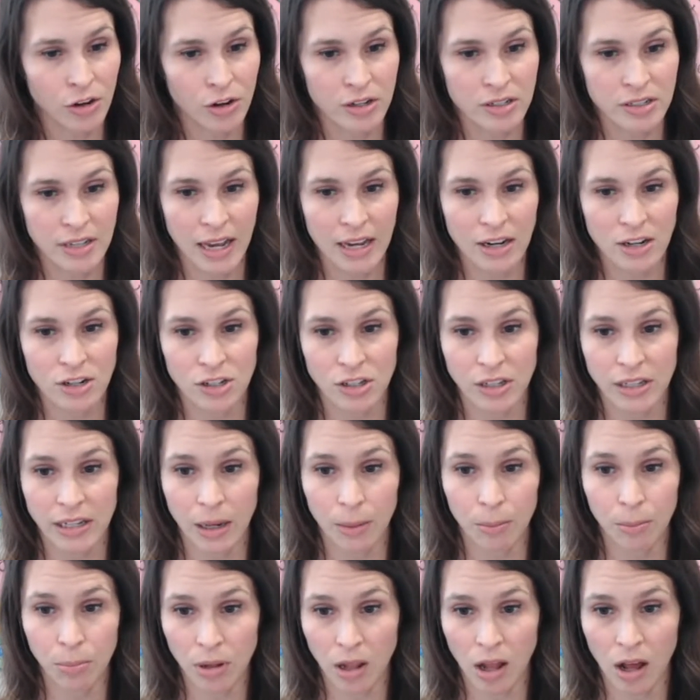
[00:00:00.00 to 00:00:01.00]
It's actually a
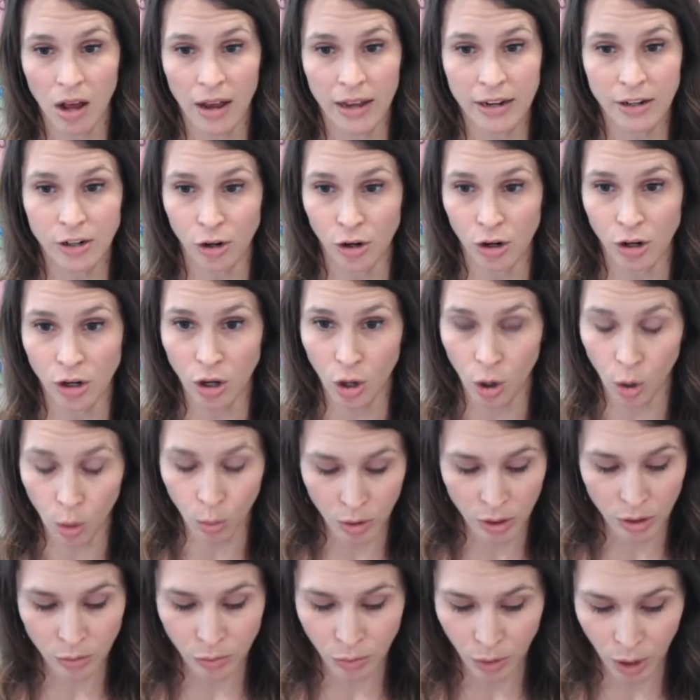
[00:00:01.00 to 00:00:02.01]
blonde or
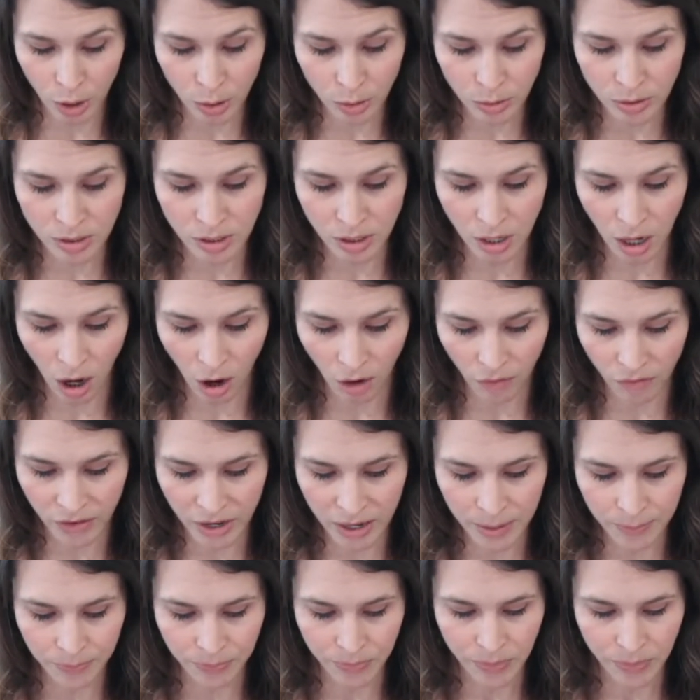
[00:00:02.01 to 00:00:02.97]
golden roast coffee.